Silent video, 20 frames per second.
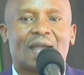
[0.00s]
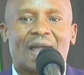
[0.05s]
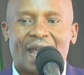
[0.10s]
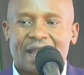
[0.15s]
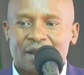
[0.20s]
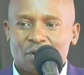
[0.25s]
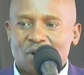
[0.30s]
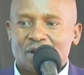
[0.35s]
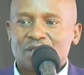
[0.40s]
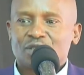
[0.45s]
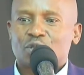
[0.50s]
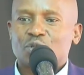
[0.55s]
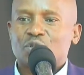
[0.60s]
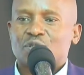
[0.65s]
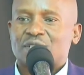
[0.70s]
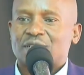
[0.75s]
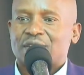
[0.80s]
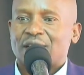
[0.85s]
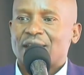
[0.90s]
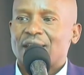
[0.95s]
I want to
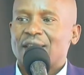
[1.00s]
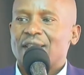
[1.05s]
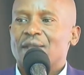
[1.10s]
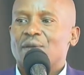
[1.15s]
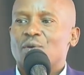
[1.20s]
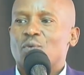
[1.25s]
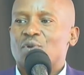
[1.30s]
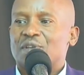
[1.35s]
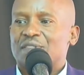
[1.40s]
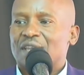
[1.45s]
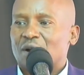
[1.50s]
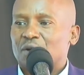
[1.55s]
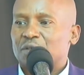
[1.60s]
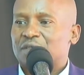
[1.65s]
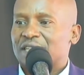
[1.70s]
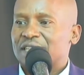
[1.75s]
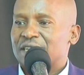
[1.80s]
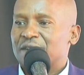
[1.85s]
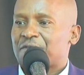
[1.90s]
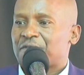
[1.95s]
say,
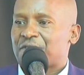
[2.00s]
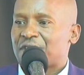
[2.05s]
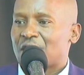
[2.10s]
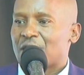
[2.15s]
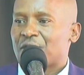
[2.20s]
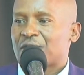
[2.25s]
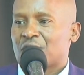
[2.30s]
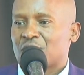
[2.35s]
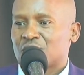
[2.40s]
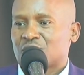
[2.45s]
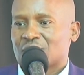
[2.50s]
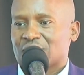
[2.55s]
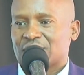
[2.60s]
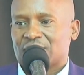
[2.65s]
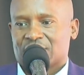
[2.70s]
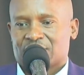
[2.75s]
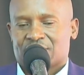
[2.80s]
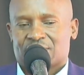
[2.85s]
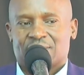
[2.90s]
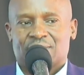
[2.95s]
without any fear of
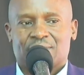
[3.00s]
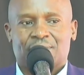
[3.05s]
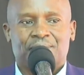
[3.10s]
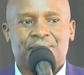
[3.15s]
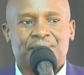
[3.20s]
contradiction,